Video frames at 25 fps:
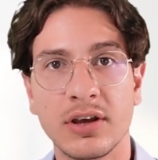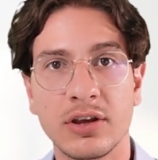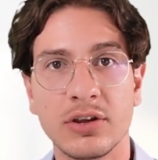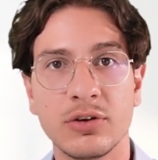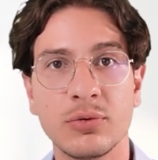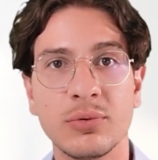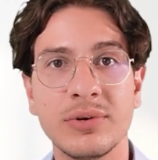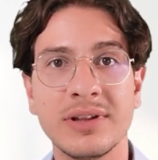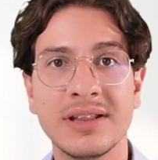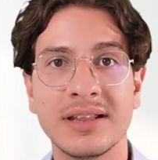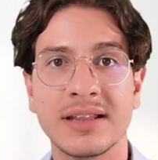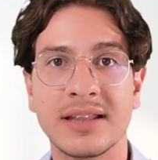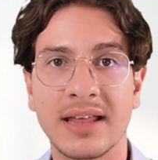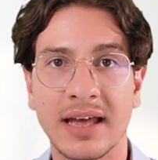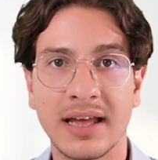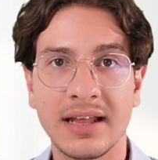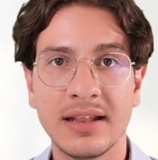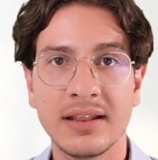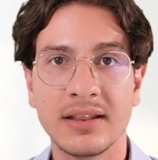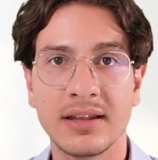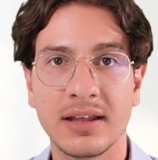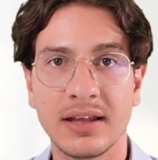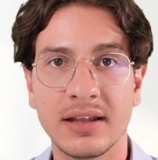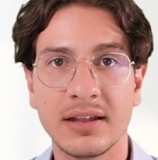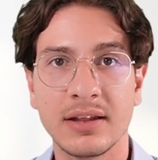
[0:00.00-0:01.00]
you
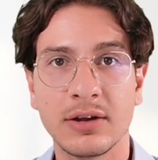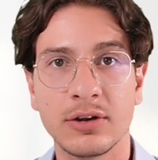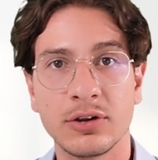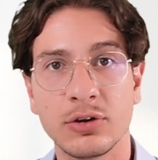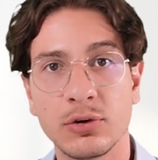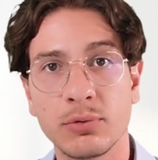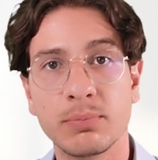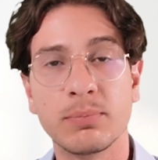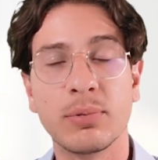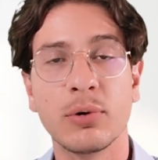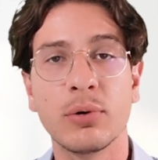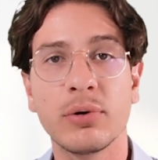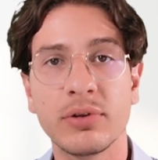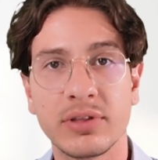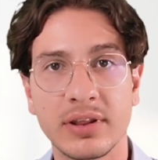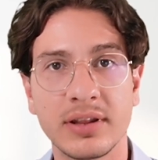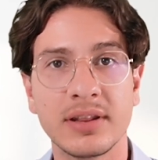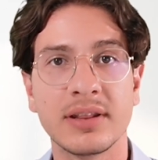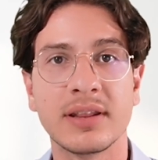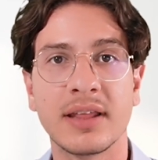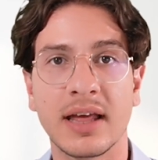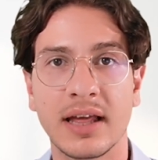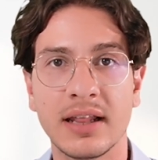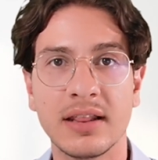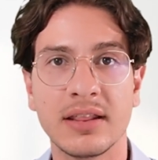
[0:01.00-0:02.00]
intended and you both
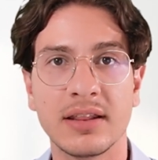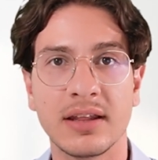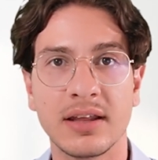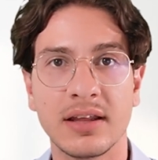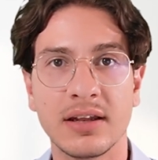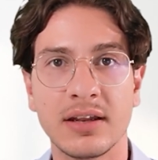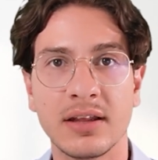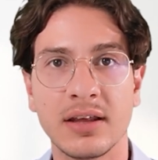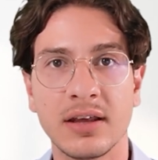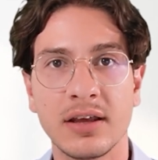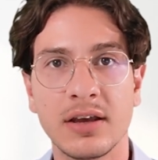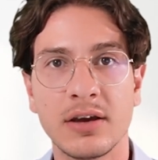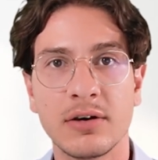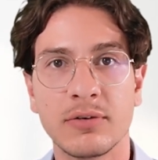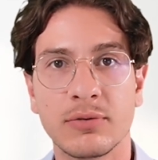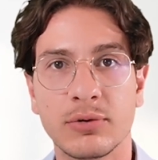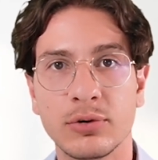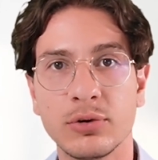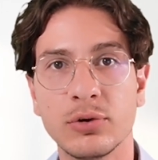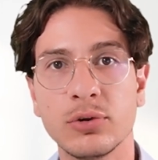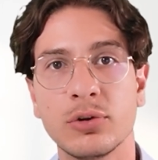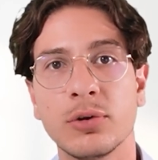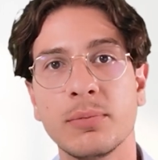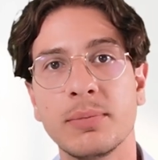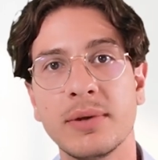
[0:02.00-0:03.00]
intended for
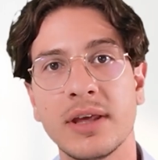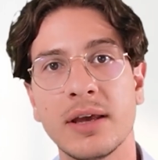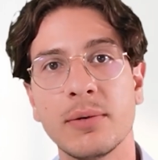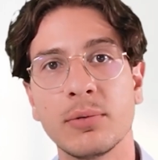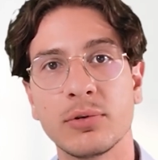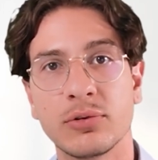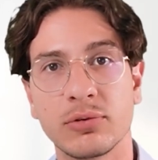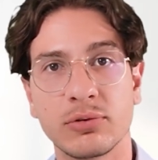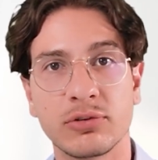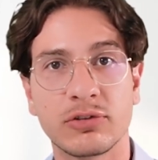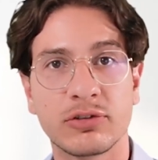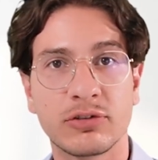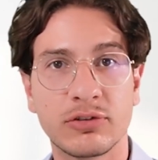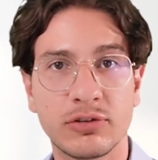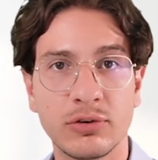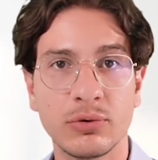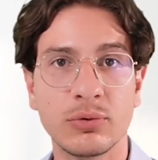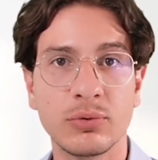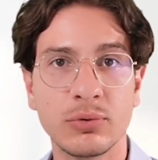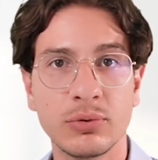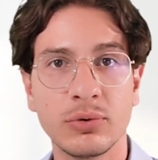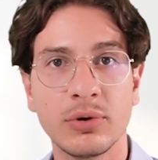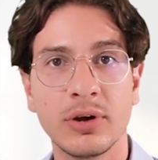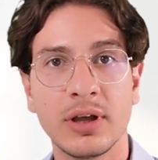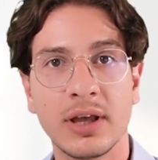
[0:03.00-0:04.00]
you to be able to
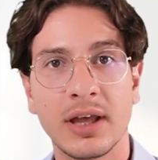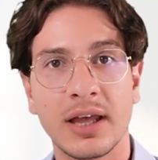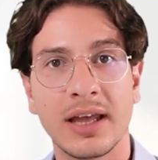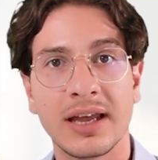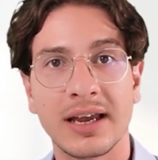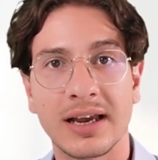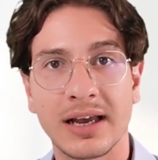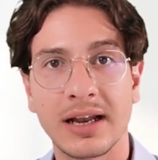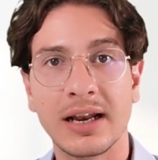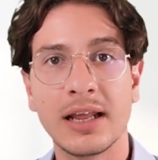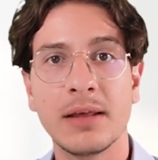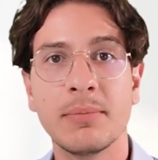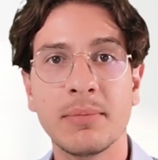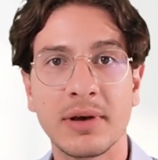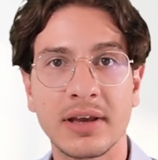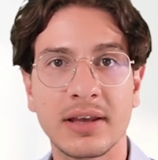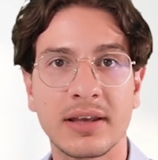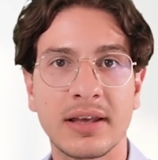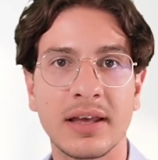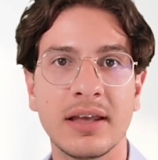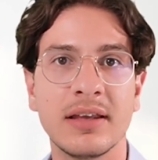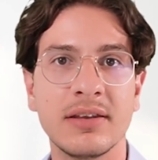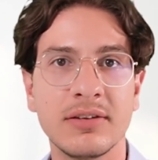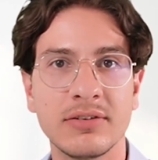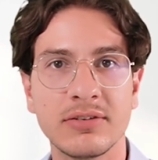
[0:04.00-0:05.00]
sue and claim
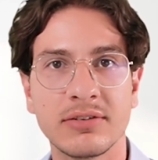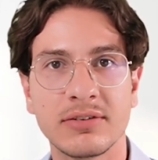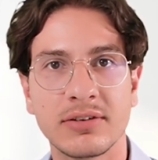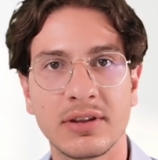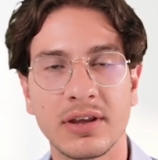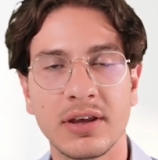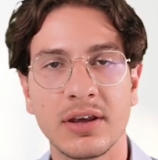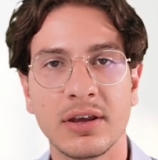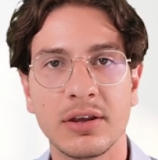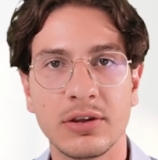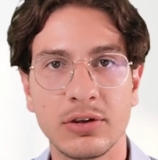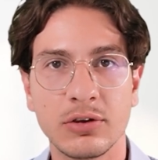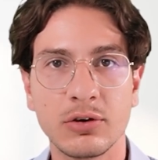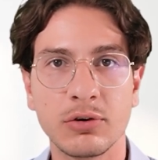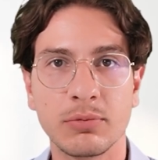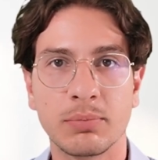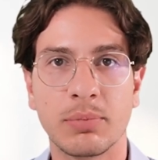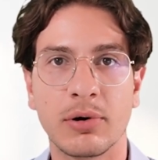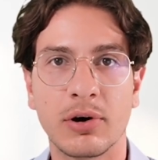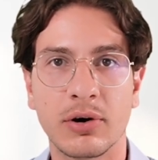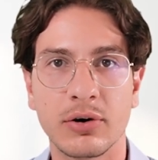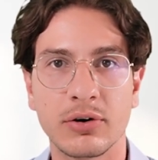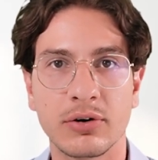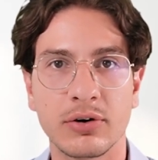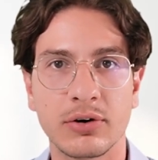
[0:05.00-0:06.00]
against your
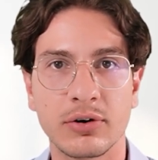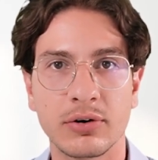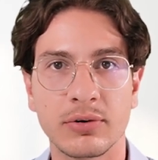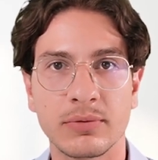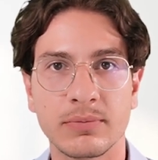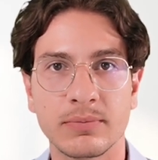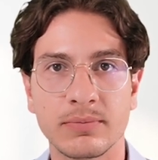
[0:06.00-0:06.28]
partner.